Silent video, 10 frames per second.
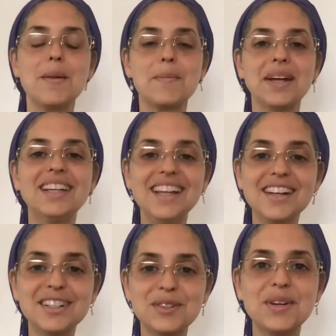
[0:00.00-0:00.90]
But
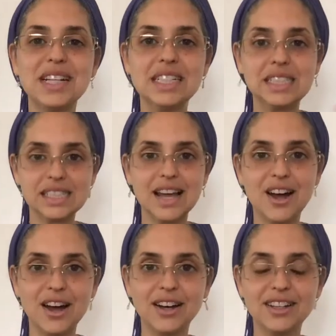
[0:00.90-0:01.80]
here, when it's
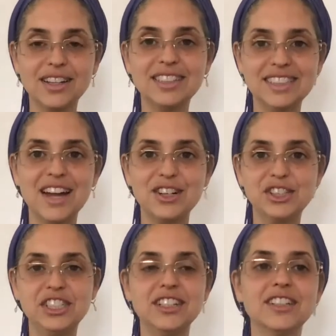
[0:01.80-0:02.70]
an entire
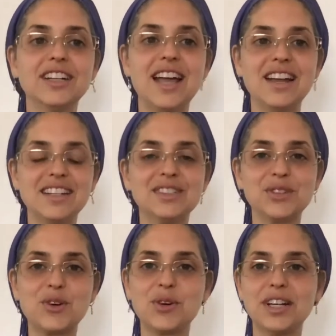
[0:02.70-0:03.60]
shiur and it's
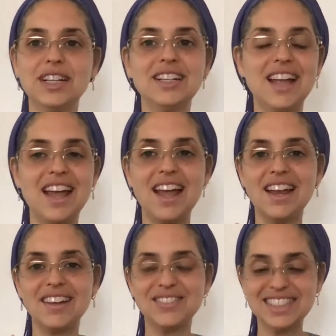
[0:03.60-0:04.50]
recorded and
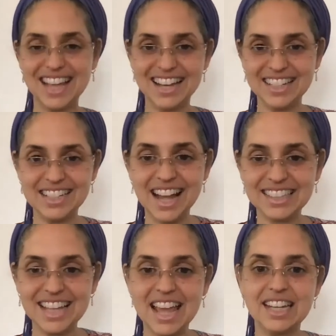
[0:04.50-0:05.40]
I've decided not
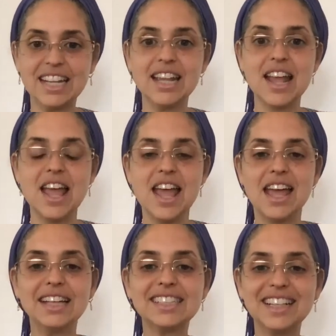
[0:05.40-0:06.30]
to edit it,
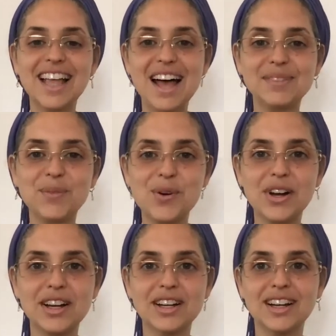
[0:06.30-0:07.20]
it's a lot
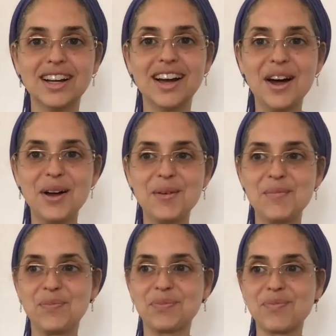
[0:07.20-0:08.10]
more
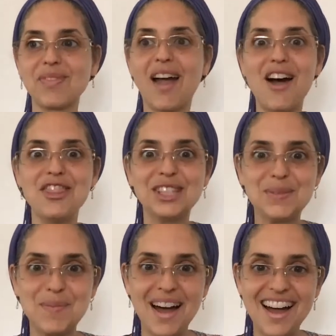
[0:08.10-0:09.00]
on the
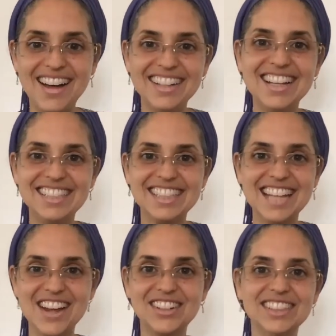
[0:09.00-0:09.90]
spot and
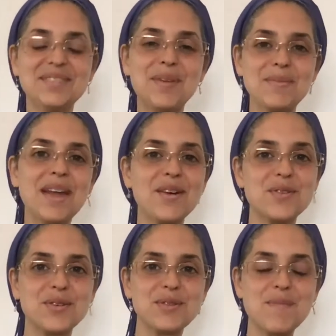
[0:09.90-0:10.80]
scary, and maybe I
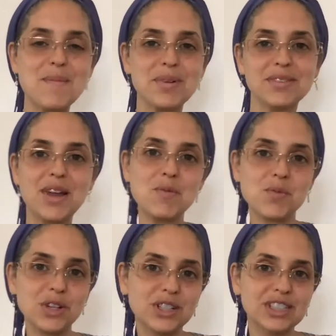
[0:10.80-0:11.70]
won't remember the right
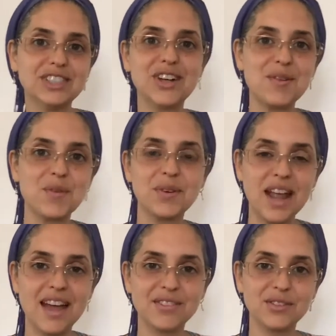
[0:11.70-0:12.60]
words or I won't
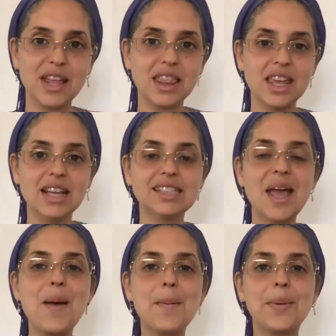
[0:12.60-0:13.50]
have the right things,
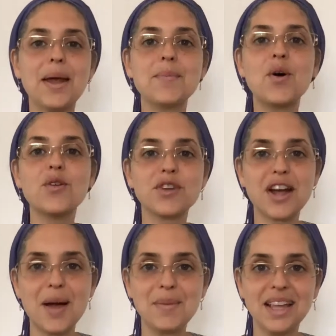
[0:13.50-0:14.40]
but I'm
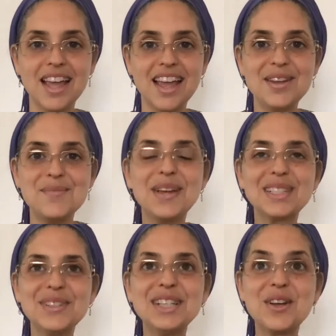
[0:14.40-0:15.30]
overcoming it, and it makes
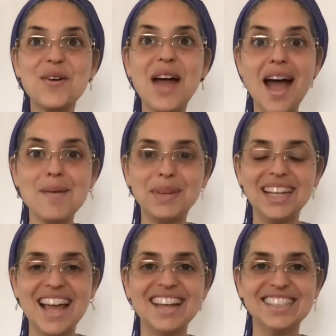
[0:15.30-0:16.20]
me so
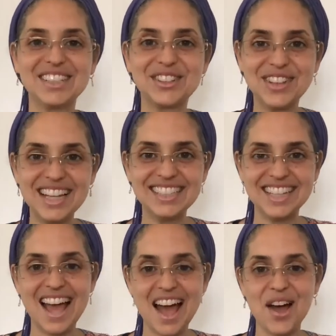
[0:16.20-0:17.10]
happy. And it's crazy
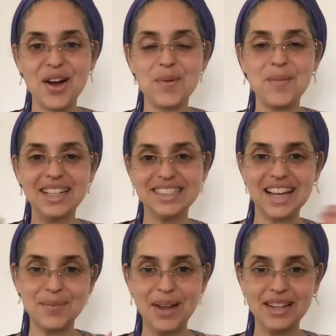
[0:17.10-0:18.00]
how my
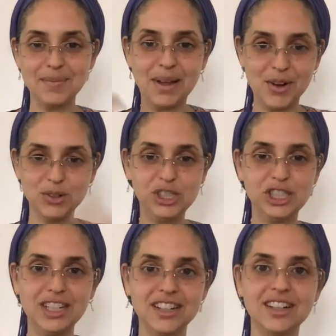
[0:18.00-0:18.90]
own
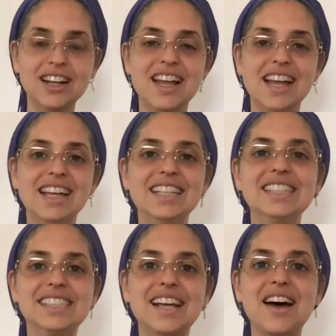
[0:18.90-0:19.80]
shiur
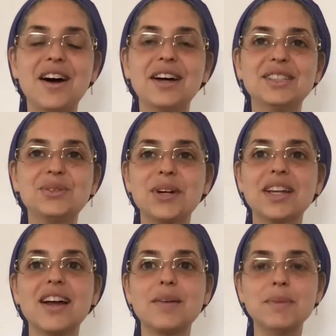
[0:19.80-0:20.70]
is
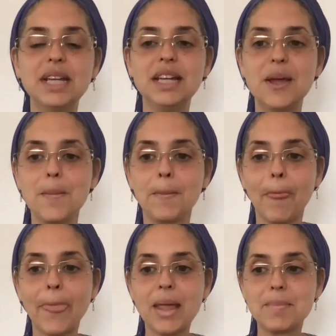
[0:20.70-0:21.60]
working on me.
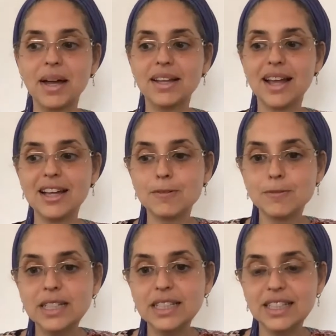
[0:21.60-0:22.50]
But it
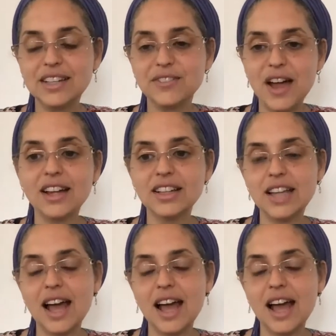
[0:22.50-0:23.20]
really, if I could